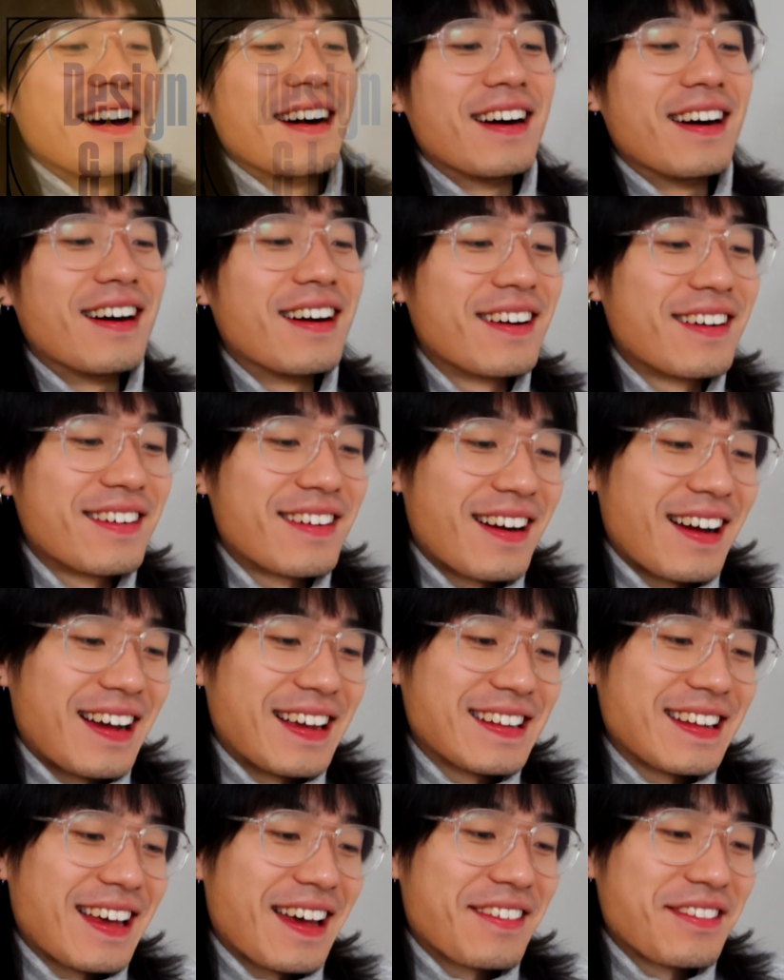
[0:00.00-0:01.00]
All
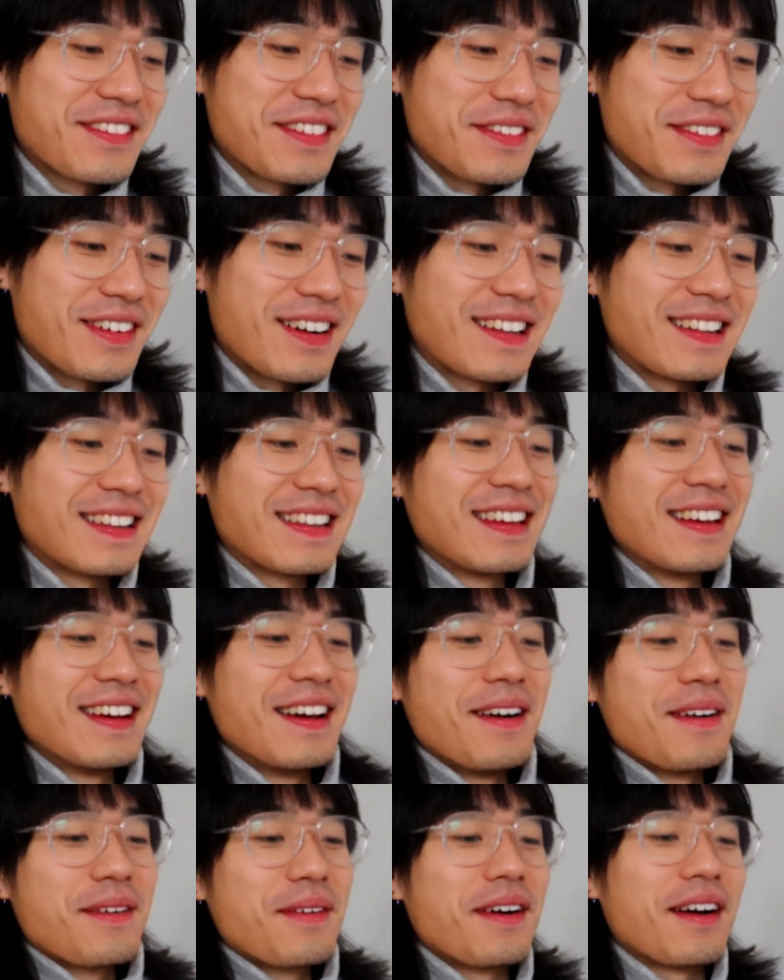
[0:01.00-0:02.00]
right, everyone.
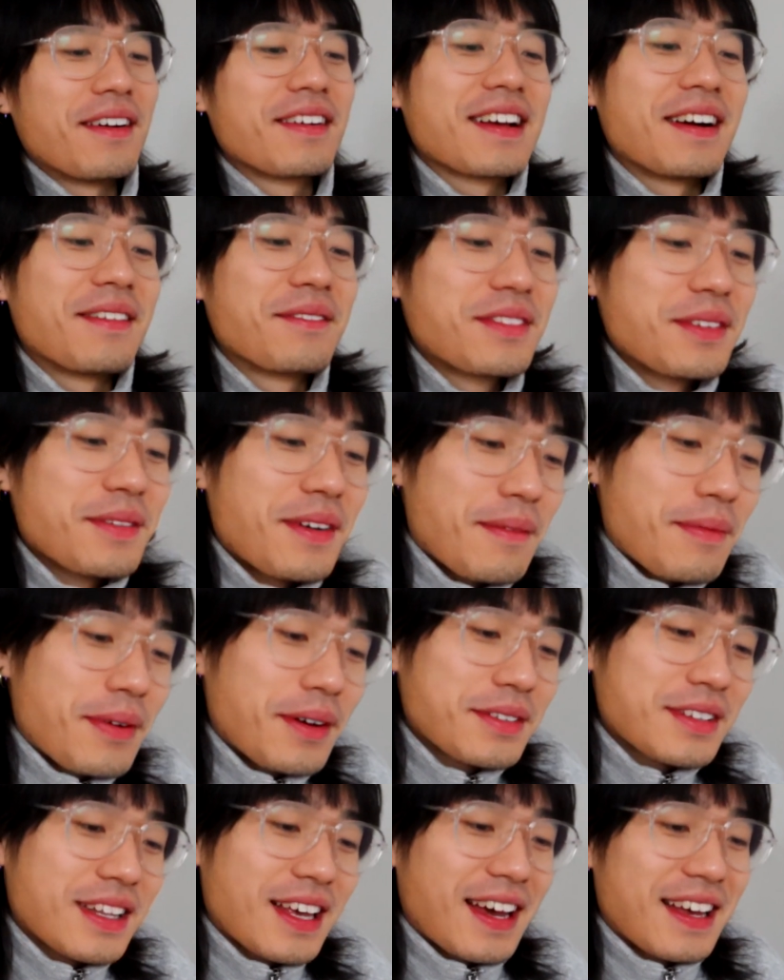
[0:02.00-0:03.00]
Welcome to my
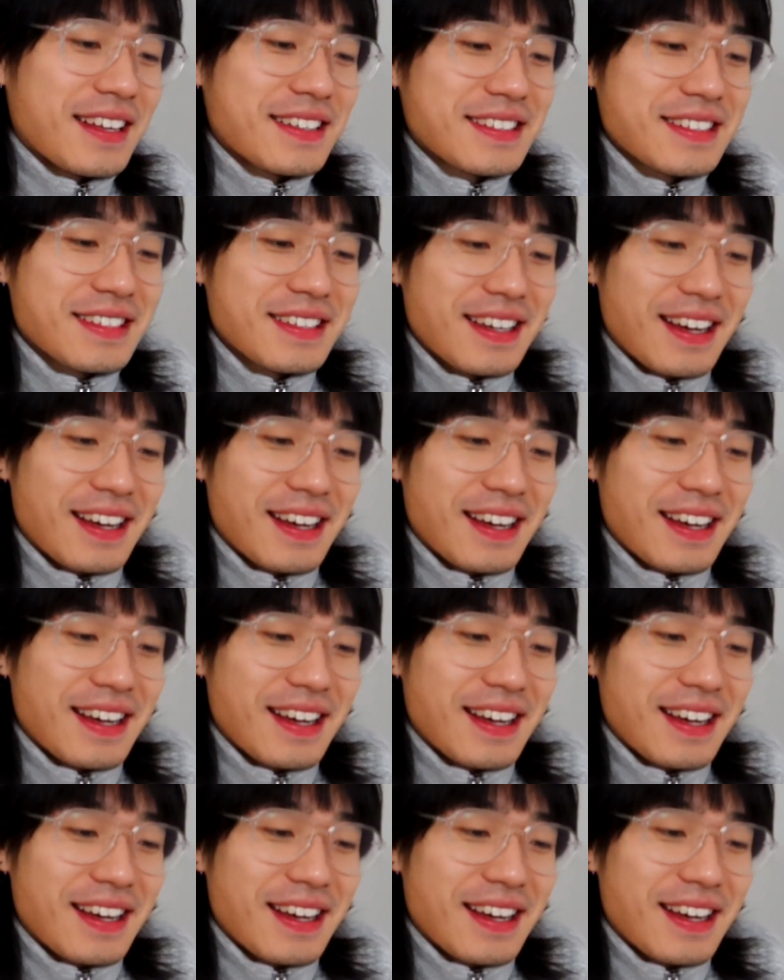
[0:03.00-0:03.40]
podcast.